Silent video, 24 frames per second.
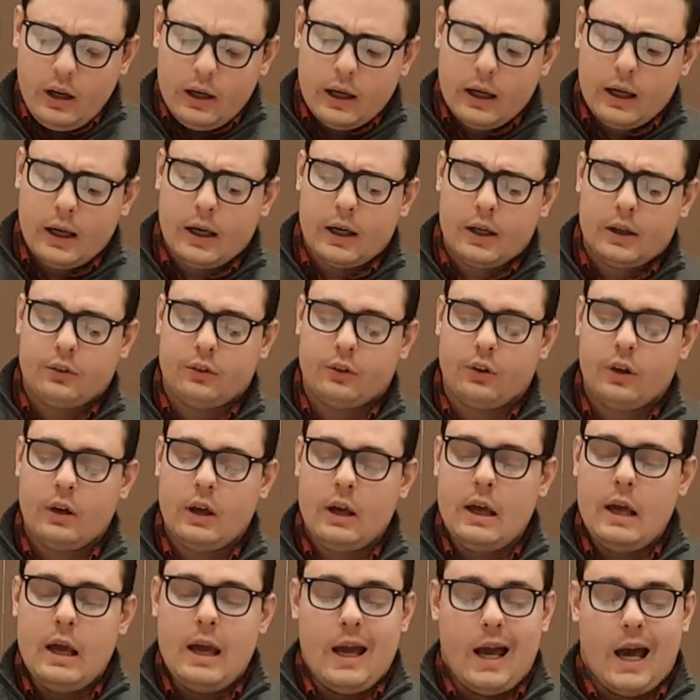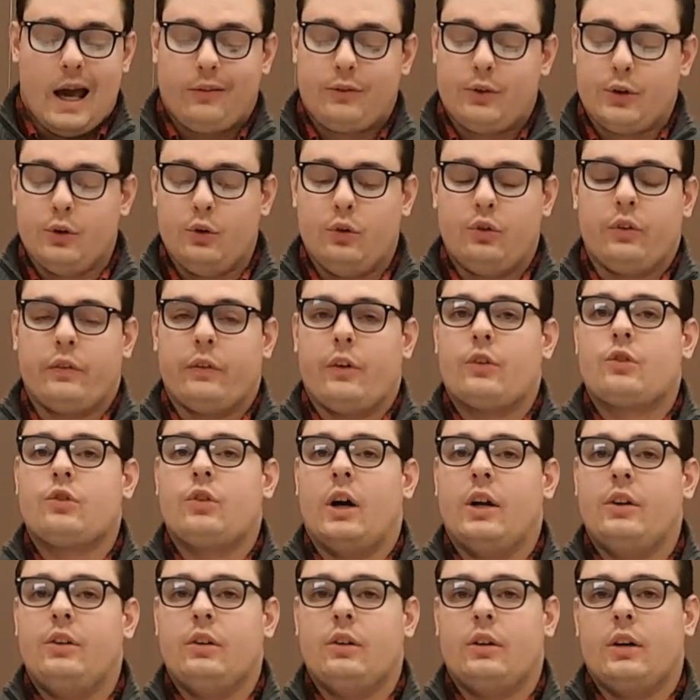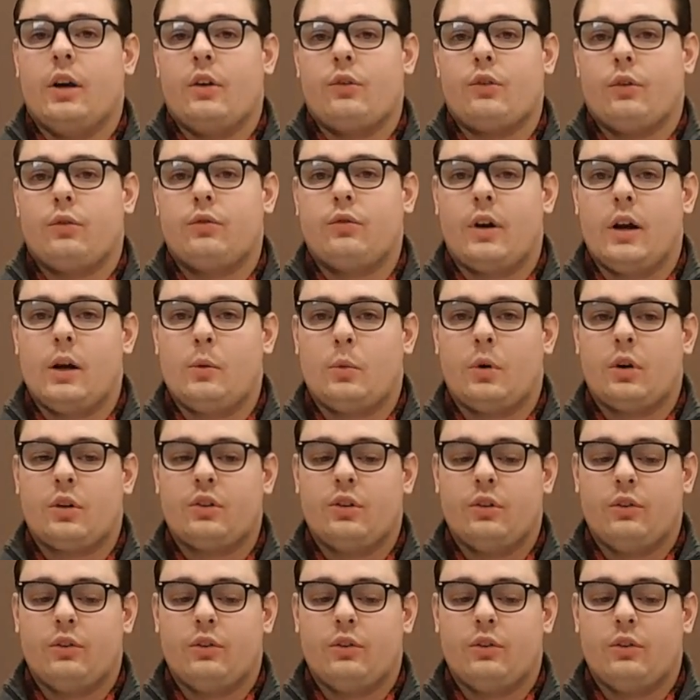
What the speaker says: And after using this criteria as a framework